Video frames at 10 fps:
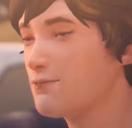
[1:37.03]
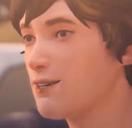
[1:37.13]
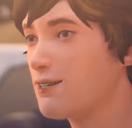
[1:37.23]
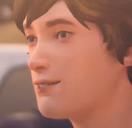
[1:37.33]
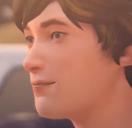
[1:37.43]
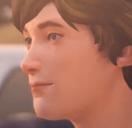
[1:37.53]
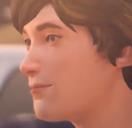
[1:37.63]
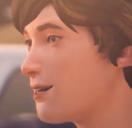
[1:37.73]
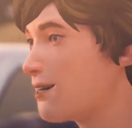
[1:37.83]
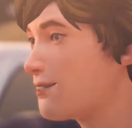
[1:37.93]
a chance to check out
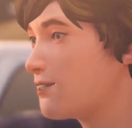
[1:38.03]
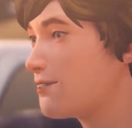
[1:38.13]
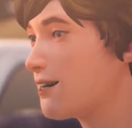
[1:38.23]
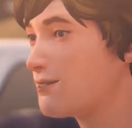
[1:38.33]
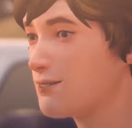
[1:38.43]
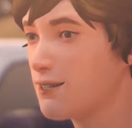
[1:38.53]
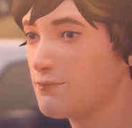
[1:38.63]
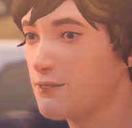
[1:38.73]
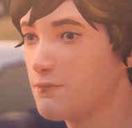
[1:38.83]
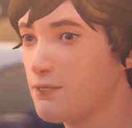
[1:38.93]
the movie booty on my
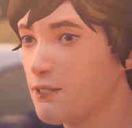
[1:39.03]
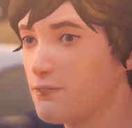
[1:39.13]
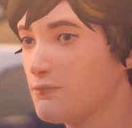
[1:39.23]
flash drive?